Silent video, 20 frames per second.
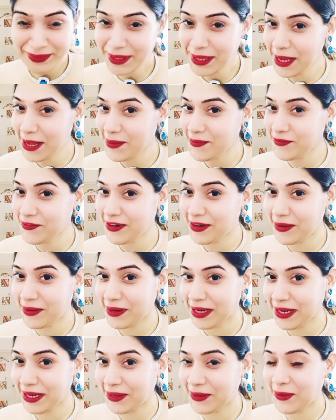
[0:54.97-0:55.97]
I'm
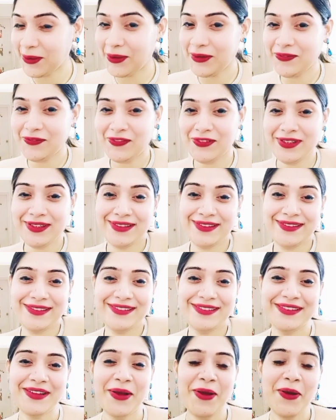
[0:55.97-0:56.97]
very
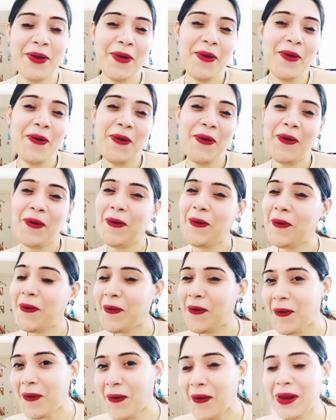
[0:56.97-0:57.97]
confident.
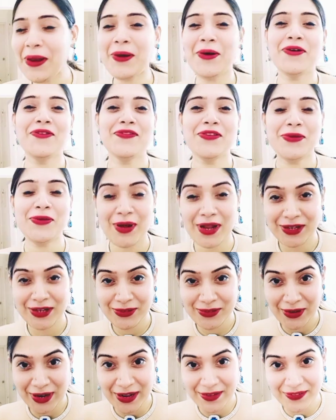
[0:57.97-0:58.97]
All of you are
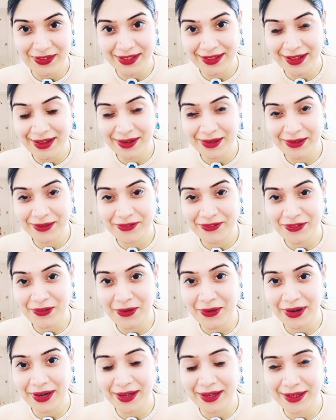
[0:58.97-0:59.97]
thriving there in
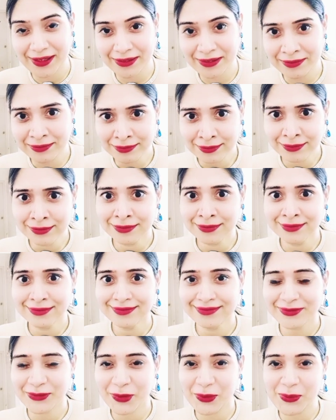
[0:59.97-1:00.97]
euphoria.
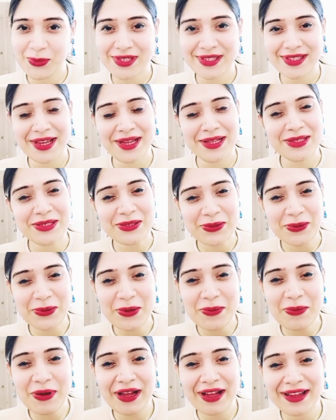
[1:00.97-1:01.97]
It was that. So
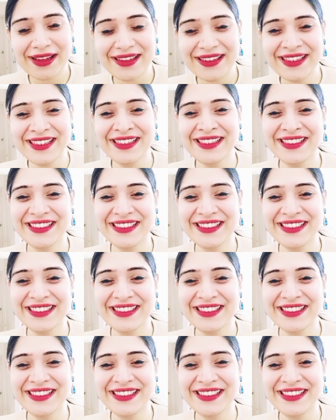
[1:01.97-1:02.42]
am I.